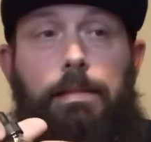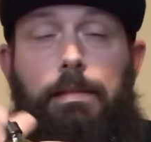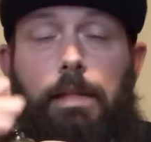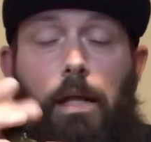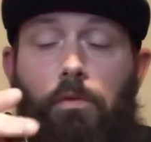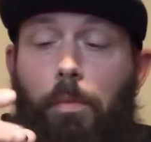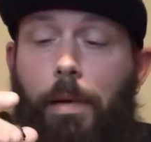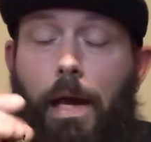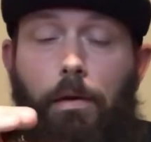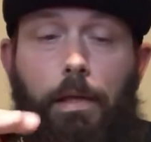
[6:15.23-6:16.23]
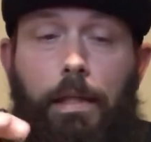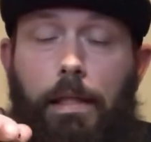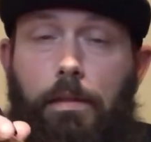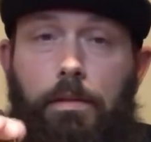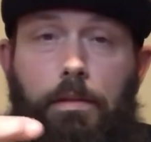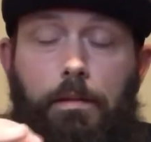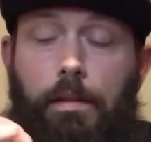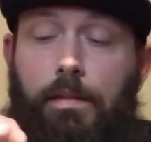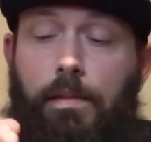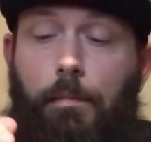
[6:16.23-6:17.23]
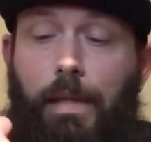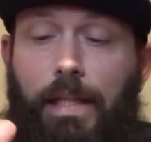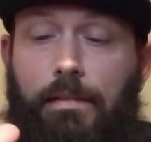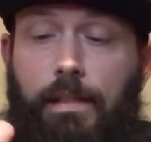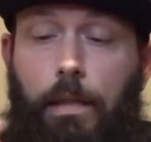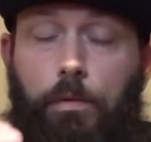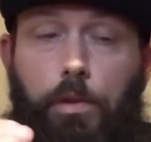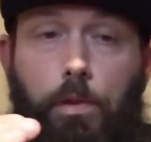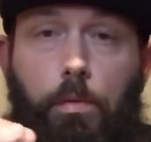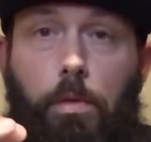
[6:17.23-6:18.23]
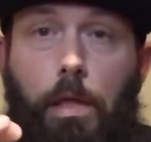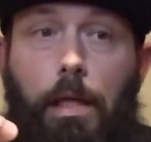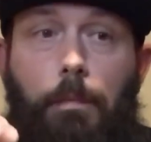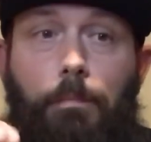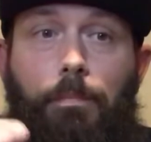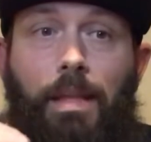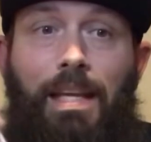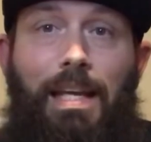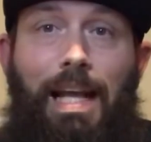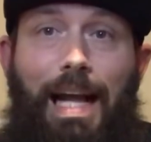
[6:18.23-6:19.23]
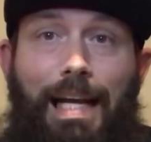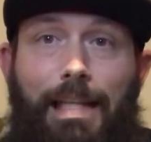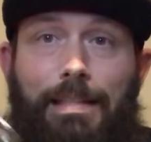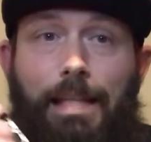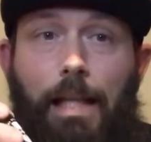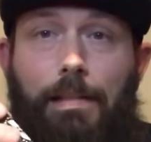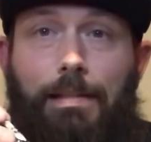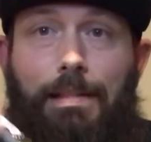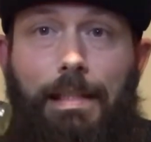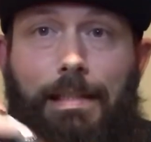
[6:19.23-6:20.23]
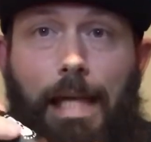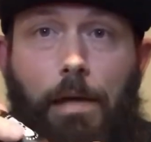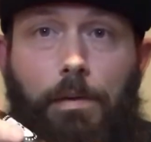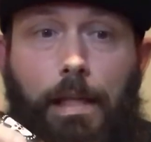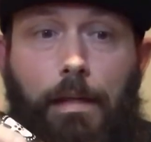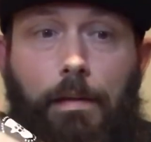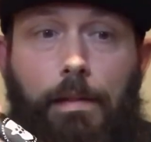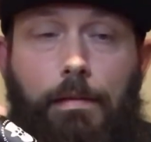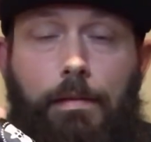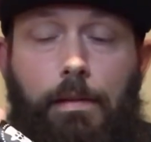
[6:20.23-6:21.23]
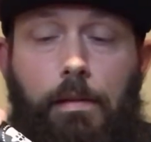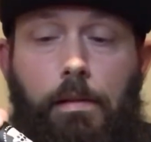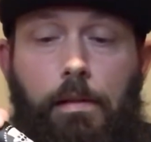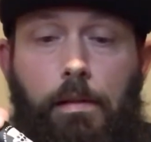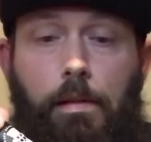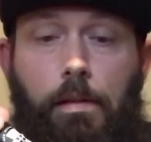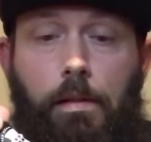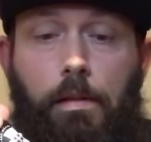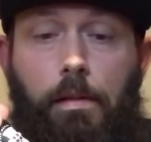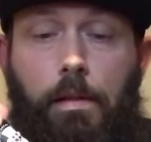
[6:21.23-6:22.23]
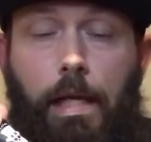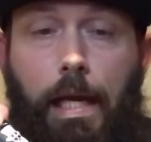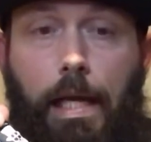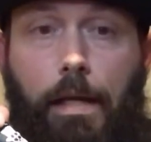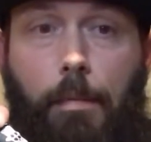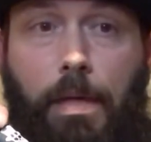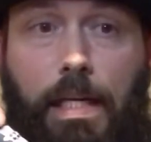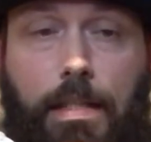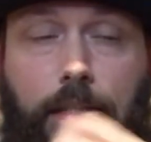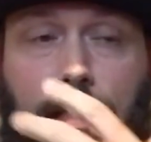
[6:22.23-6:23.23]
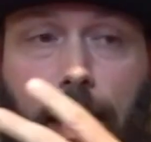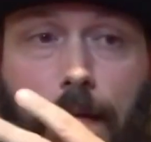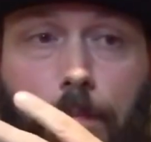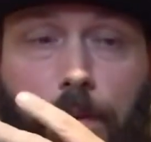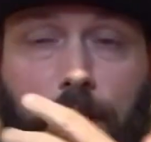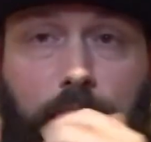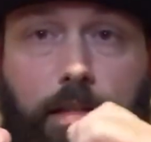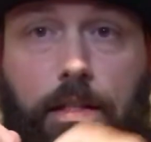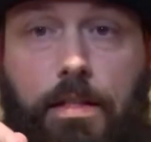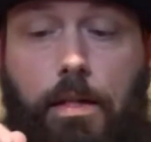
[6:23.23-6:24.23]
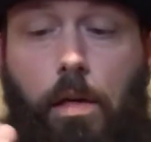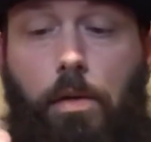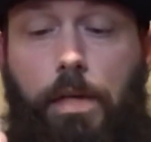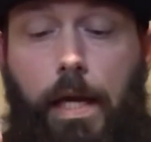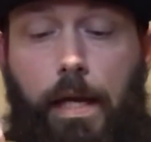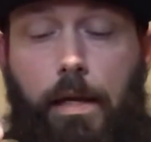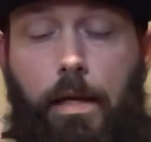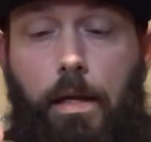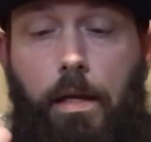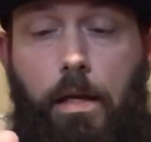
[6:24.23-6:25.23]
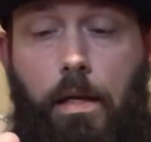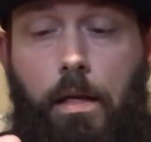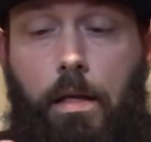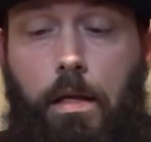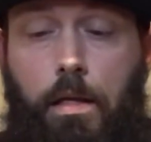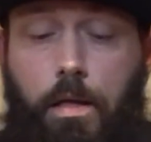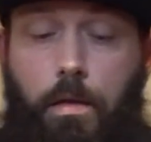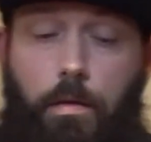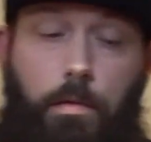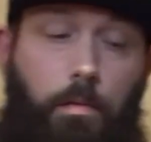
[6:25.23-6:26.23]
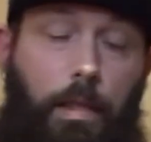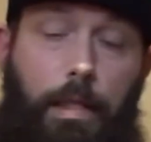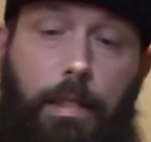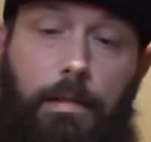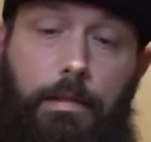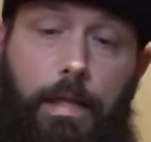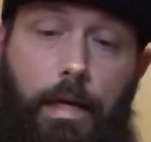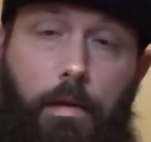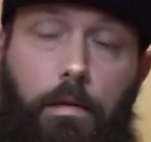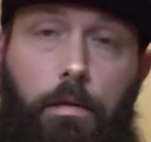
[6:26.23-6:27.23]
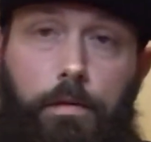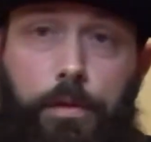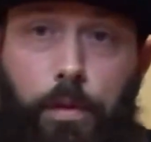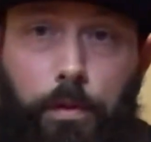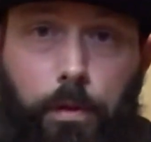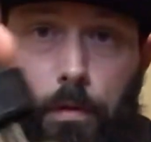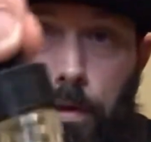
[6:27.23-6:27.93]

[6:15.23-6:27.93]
It's not overpowering. It's something that can stick with you. I got a solid 6 hours out of this, and I mean, it stayed pretty consistent all day. While I got this out, I'll show you.